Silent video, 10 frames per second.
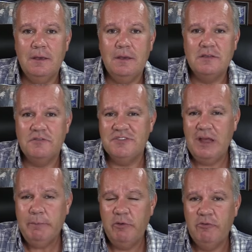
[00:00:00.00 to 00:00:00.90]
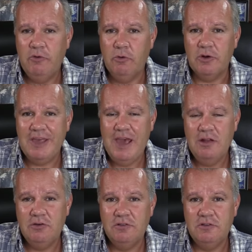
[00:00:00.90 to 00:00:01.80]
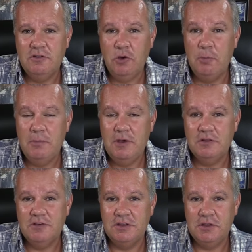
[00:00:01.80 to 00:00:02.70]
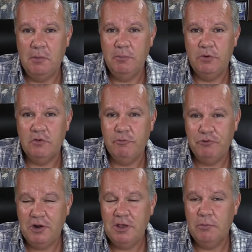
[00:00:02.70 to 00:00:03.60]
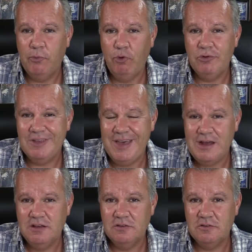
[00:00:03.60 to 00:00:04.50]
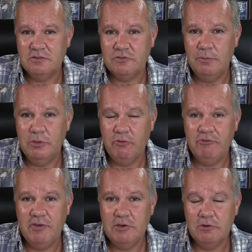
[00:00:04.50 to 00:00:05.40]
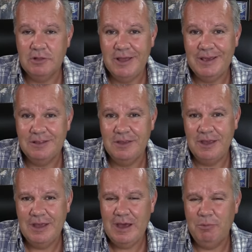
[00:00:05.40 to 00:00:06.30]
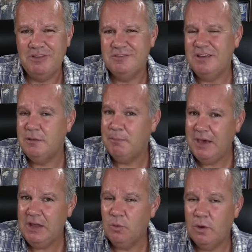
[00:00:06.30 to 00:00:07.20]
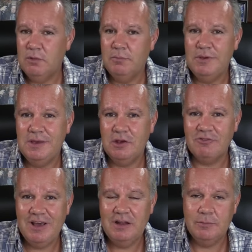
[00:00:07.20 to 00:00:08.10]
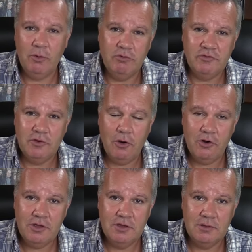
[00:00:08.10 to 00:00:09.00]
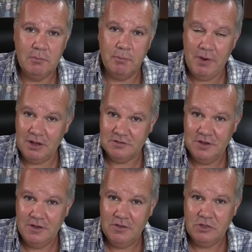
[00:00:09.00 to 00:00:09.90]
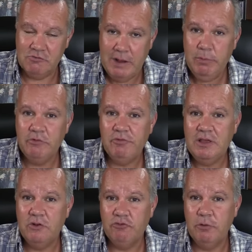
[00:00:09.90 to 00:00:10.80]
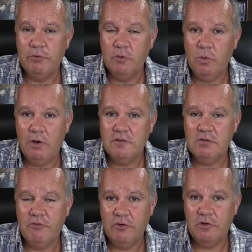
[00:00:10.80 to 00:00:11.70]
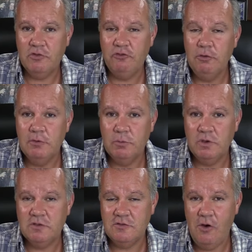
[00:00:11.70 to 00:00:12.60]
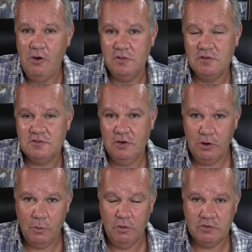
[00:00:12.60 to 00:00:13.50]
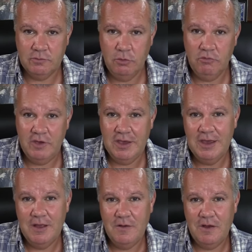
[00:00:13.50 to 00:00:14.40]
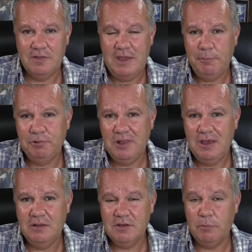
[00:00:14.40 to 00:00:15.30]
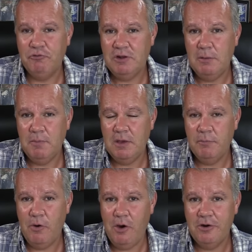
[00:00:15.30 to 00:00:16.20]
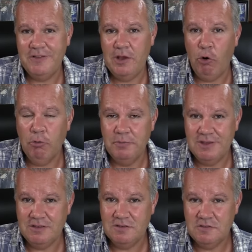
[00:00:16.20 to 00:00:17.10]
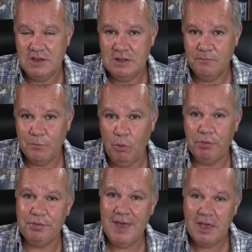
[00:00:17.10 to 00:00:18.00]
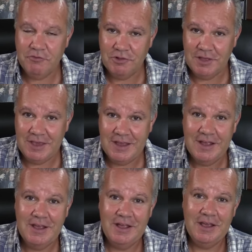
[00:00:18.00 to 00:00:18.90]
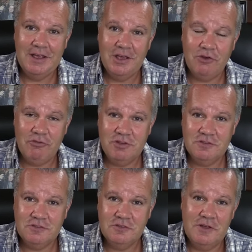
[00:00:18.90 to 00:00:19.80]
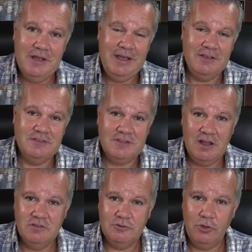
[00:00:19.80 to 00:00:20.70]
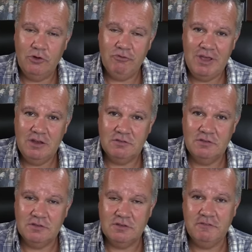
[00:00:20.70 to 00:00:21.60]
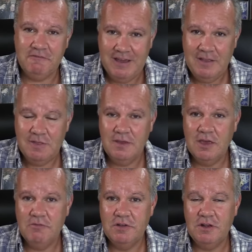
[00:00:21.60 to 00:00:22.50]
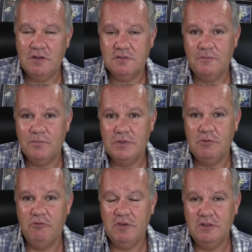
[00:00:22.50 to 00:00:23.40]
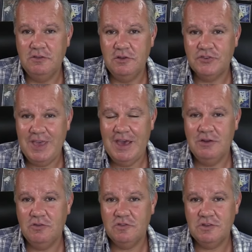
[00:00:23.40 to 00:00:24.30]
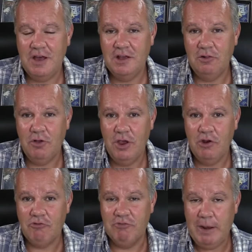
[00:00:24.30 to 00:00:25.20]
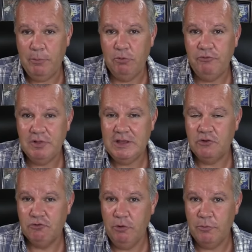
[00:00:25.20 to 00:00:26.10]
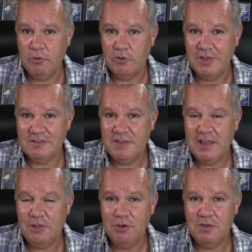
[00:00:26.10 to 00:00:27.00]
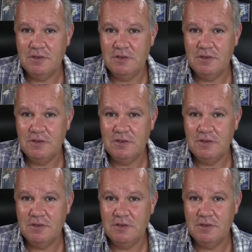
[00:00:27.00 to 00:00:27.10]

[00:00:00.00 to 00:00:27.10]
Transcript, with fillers: As I've said before, Kenner did omit a number of pretty important characters from their figure line. I would say the main one being Grand Moff Tarkin, but the Rebel Fleet Trooper was the first human we saw in the Star Wars movie, and they played a pretty big part in that opening scene. Well, thankfully, Chris at Stan Solo Creations has finally given us the vintage Kenner style Rebel Fleet Trooper. Let's take a look at